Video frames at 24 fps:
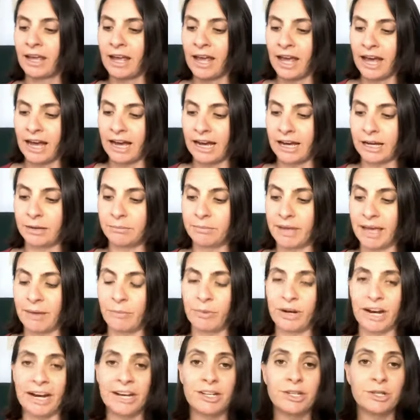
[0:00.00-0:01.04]
And
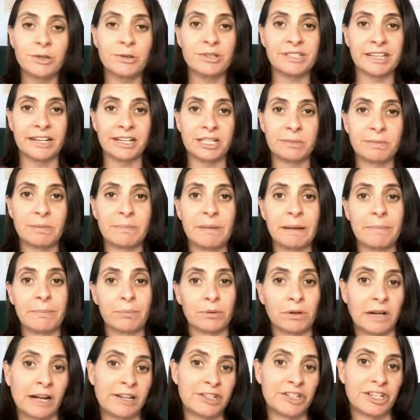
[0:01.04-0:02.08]
what I do is I just put my
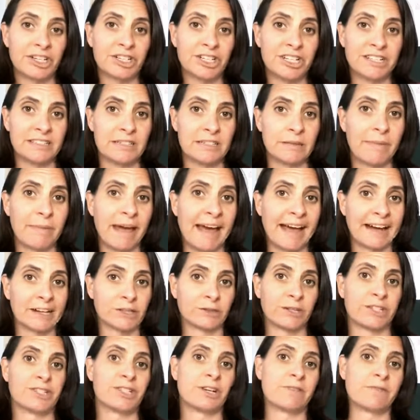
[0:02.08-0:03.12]
project sheets in the back. So
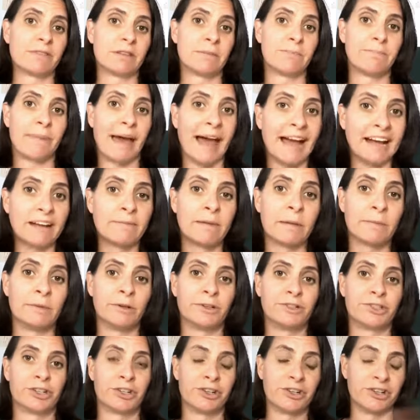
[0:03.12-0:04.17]
I start from the back of my
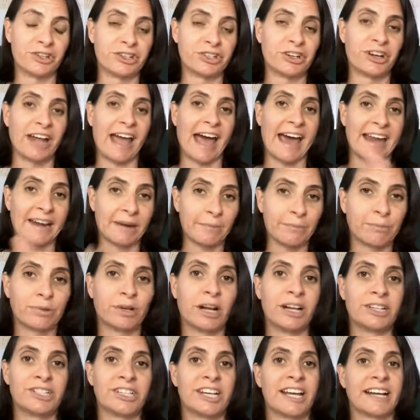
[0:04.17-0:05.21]
bullet journal and just start adding
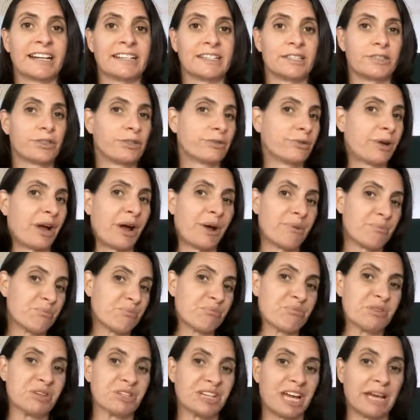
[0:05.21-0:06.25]
projects throughout
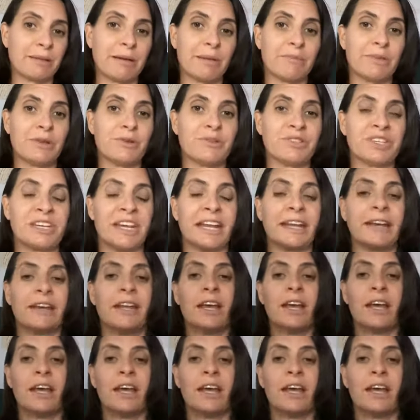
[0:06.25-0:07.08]
the time I'm using it.